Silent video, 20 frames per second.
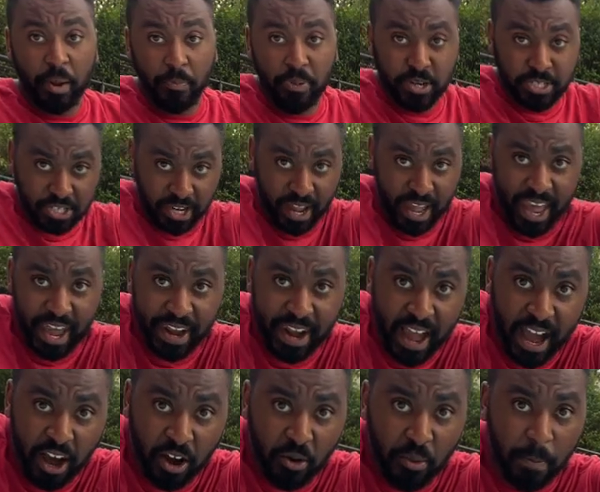put your hand
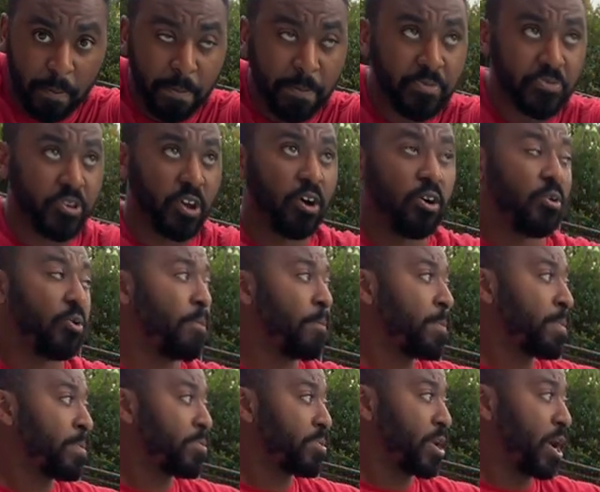out. So
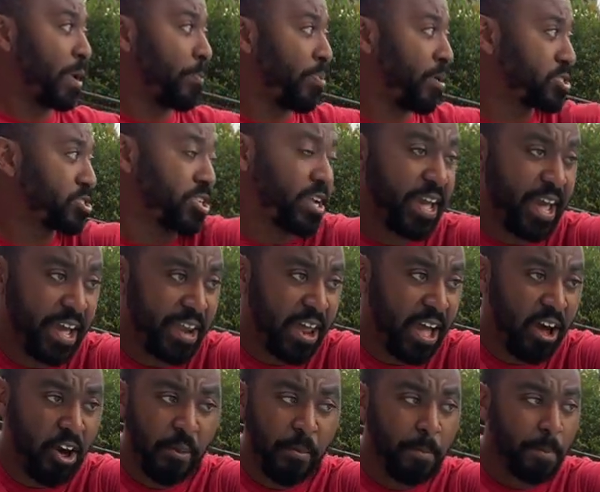you gotta put your hand
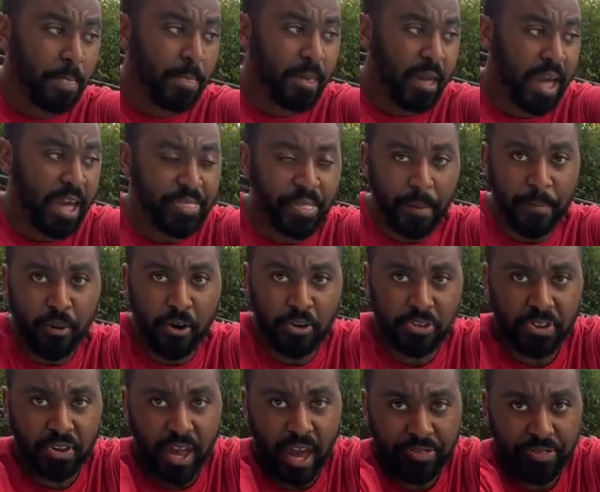out and the
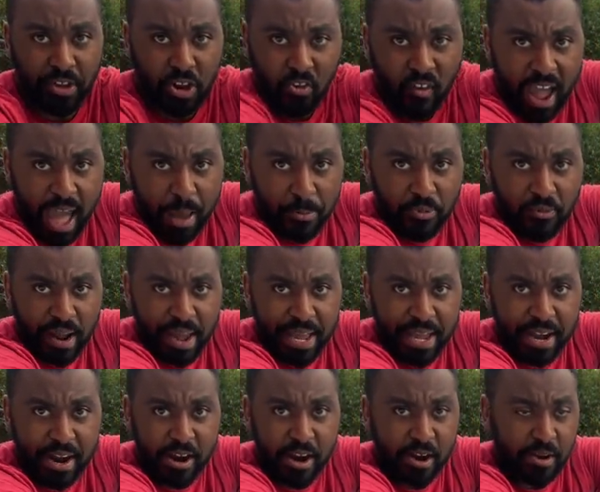person has to grab right
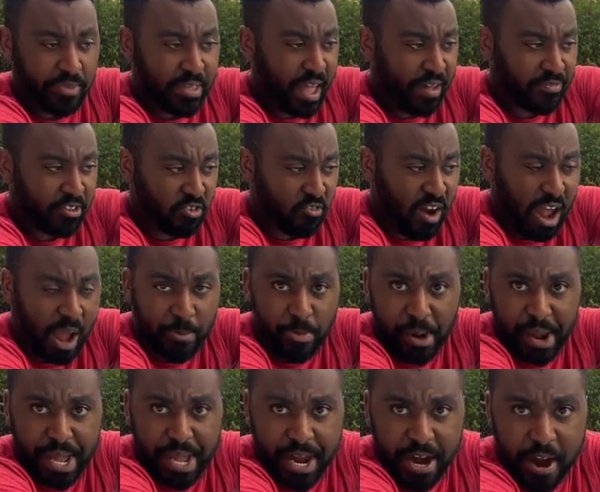here. They have to grab
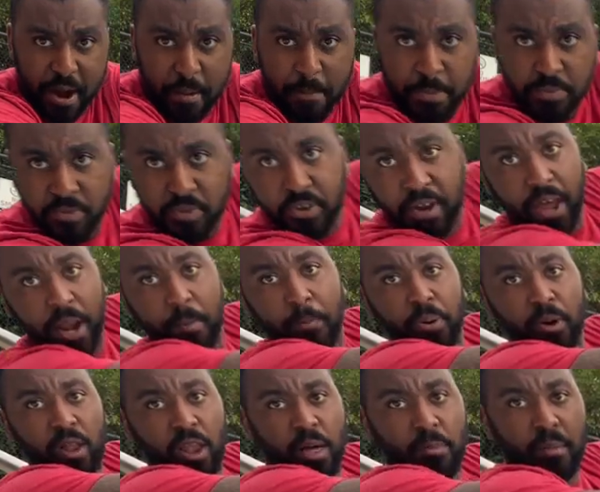right here. You gotta
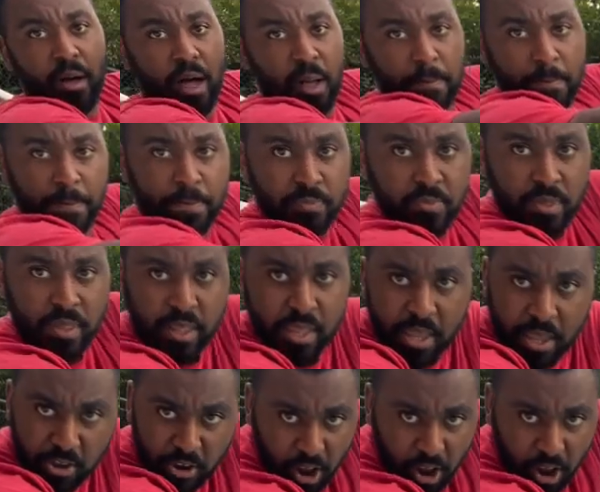pull them up. You